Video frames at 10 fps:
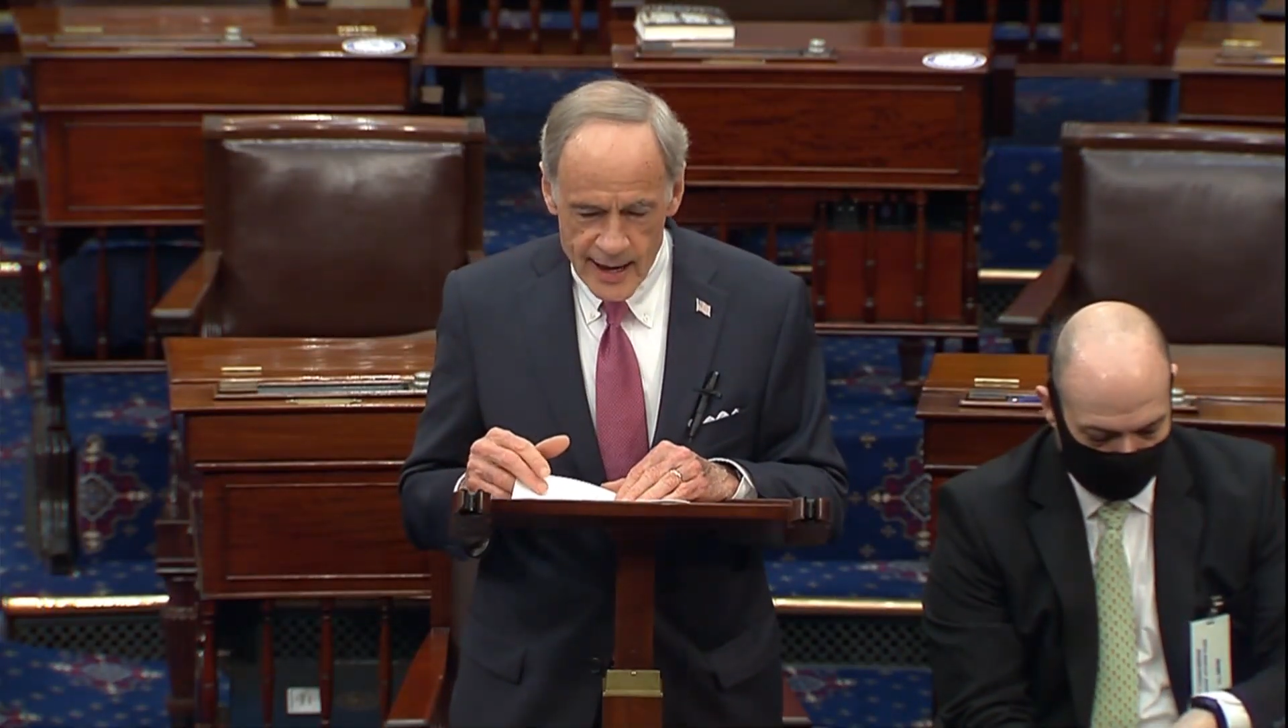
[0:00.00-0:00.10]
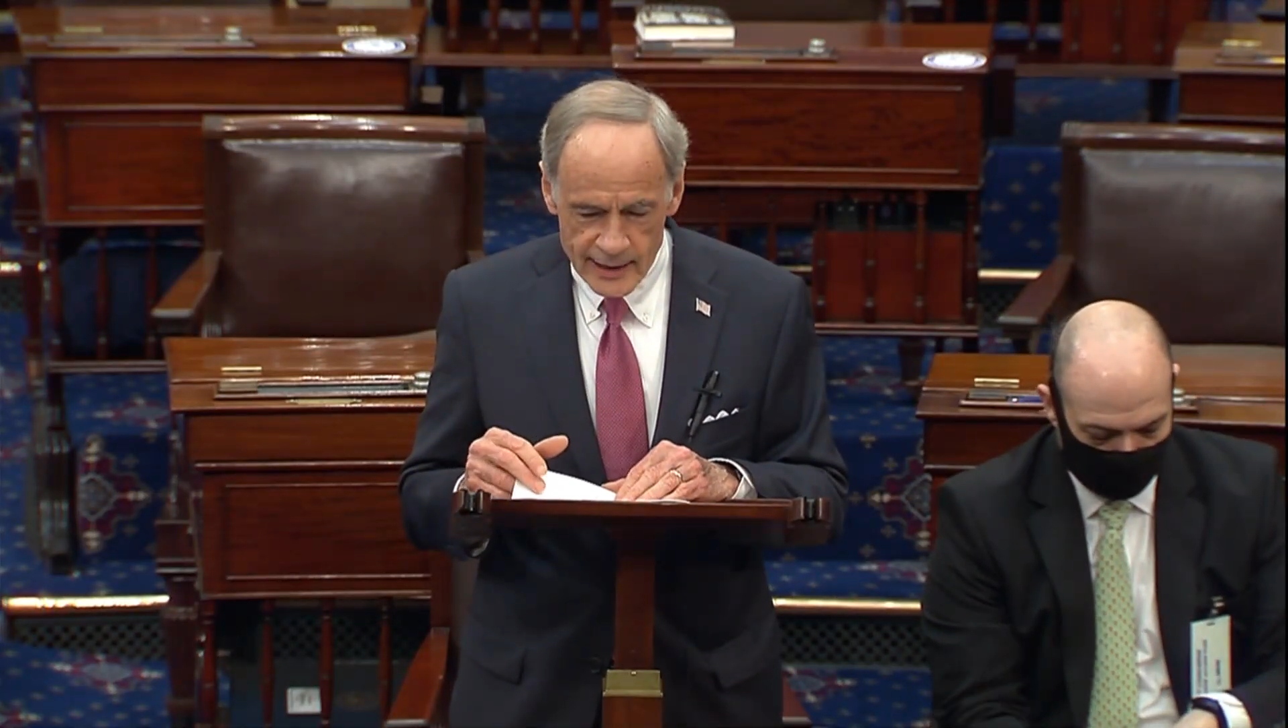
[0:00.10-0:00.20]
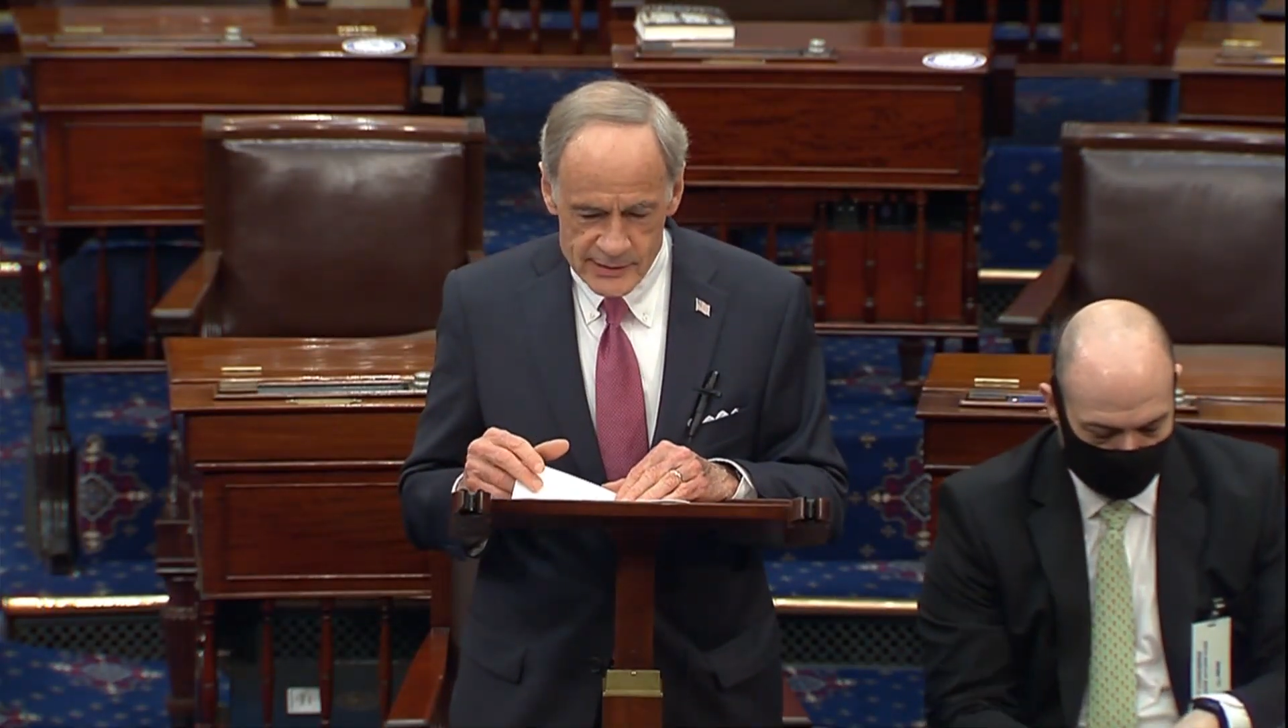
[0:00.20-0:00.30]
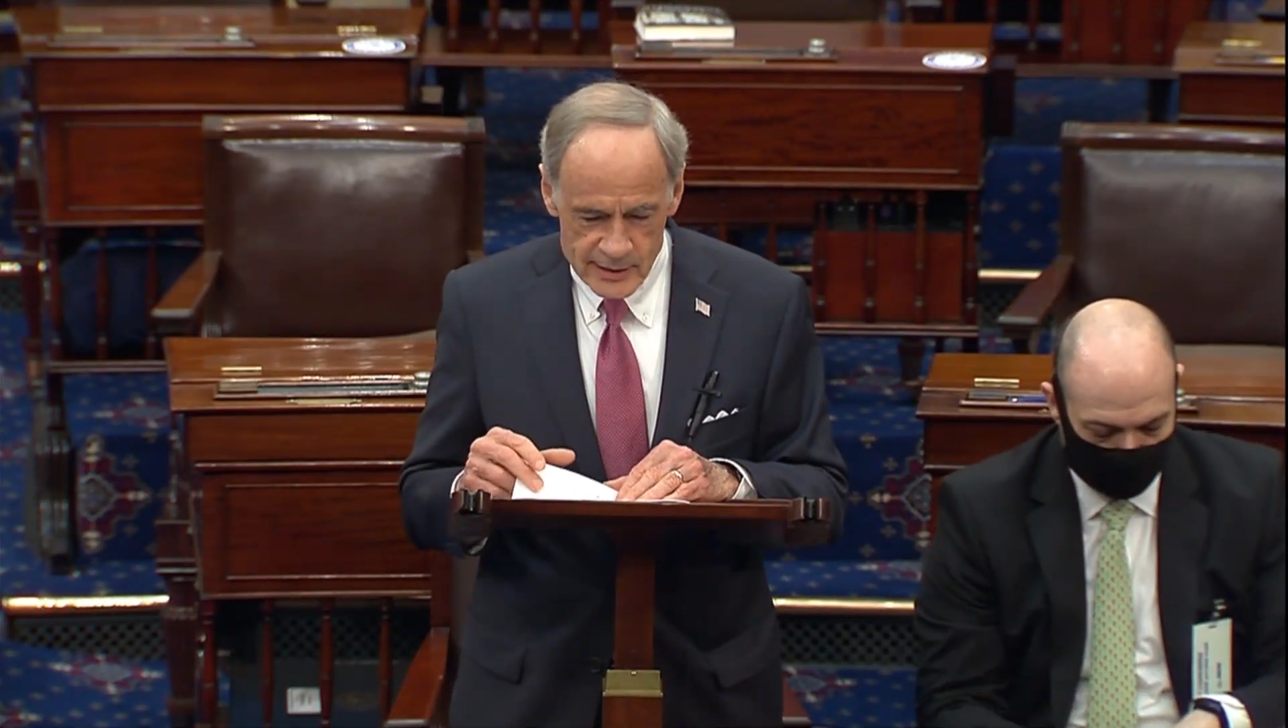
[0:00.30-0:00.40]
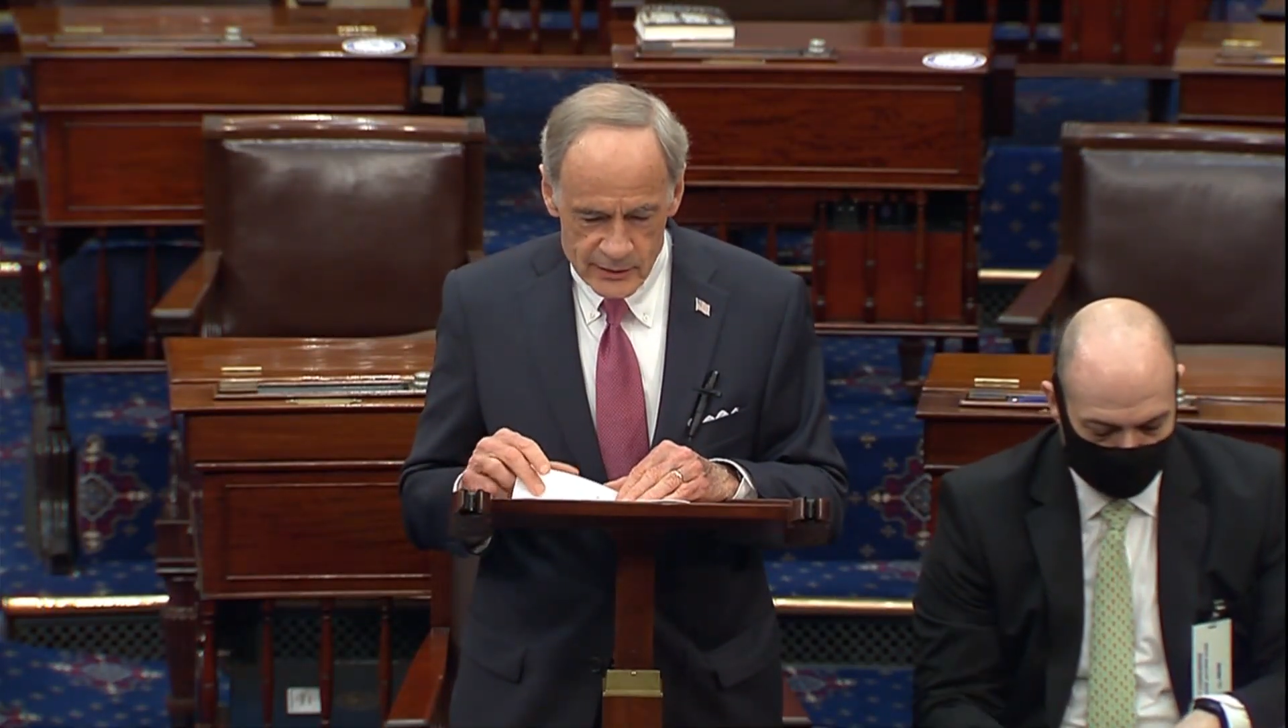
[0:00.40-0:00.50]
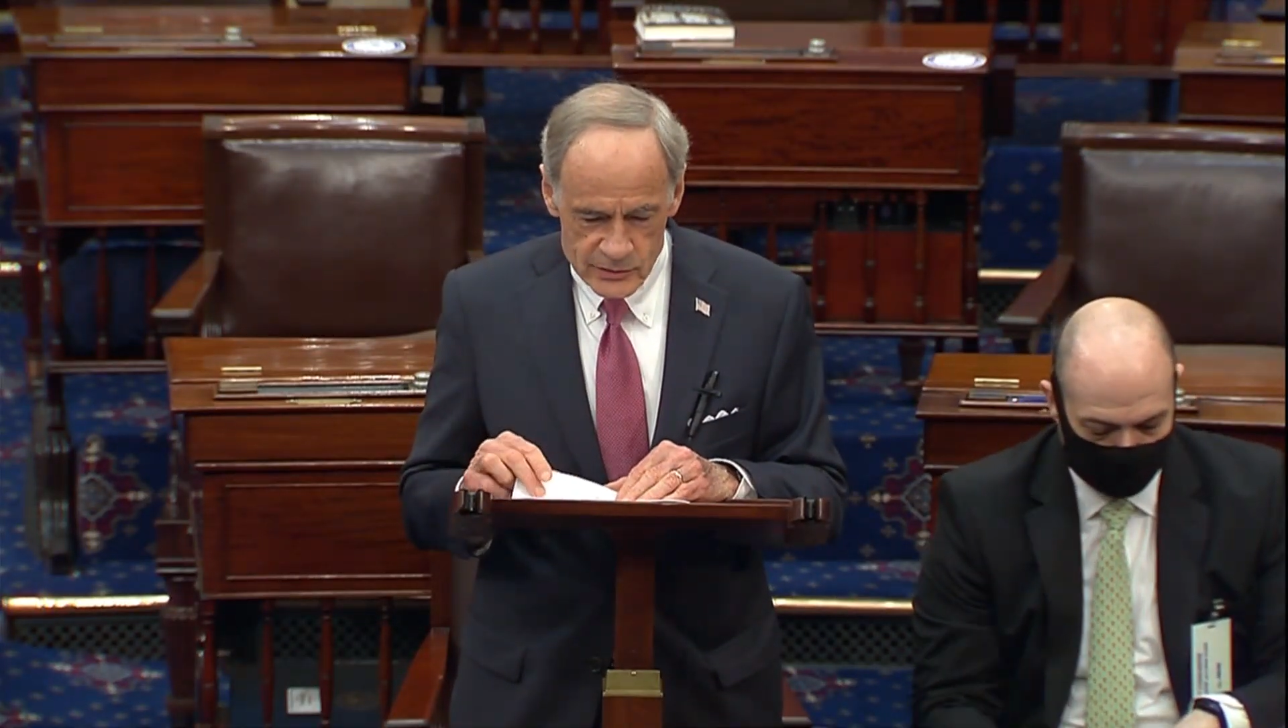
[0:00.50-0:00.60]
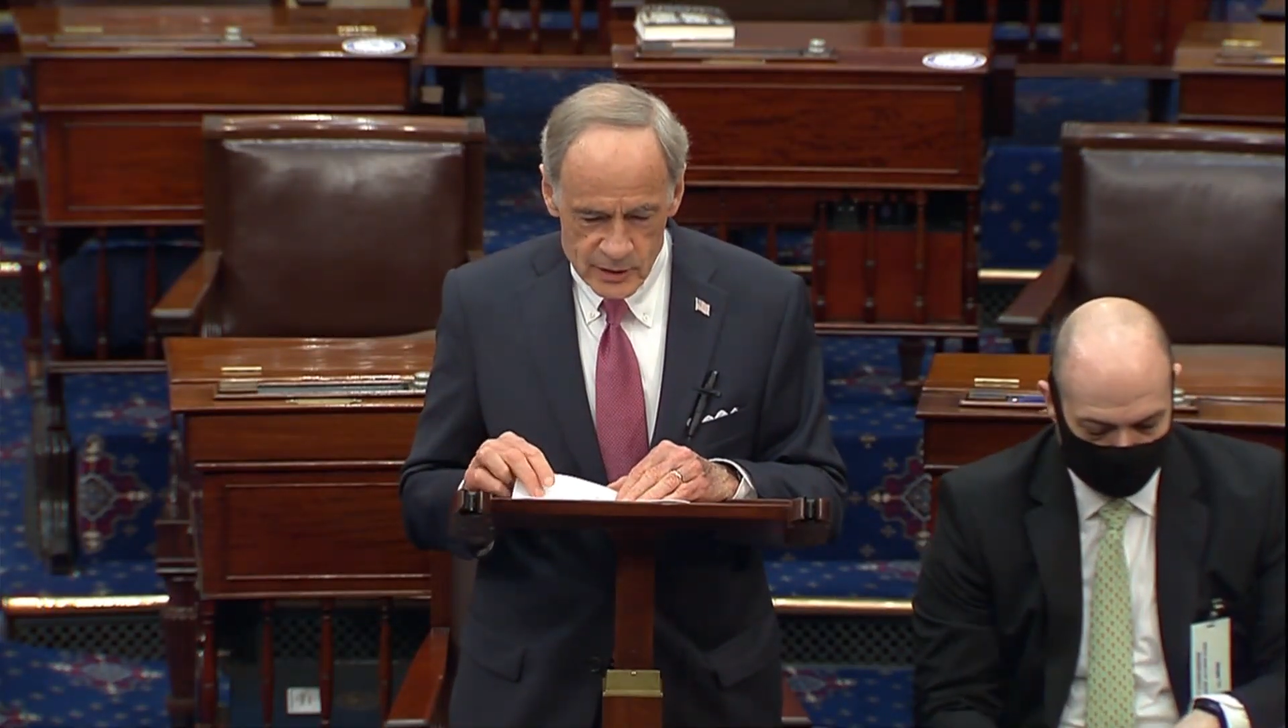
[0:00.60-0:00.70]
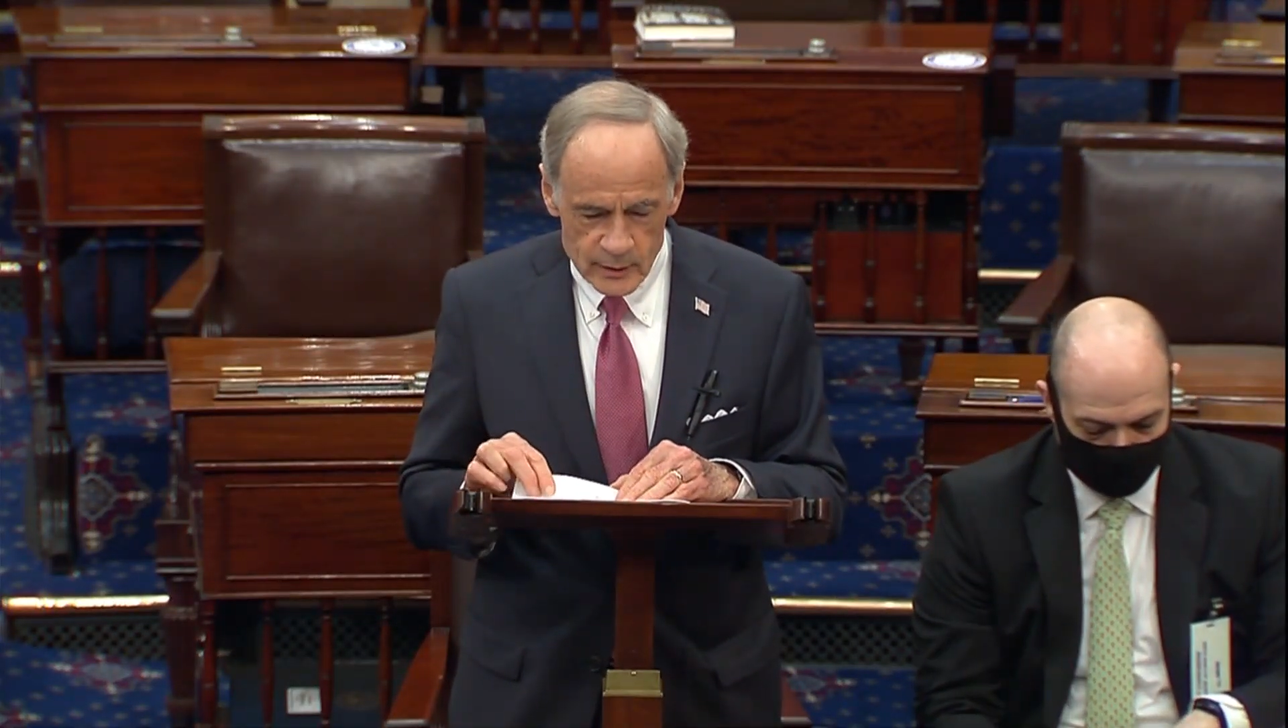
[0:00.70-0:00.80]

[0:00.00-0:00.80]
access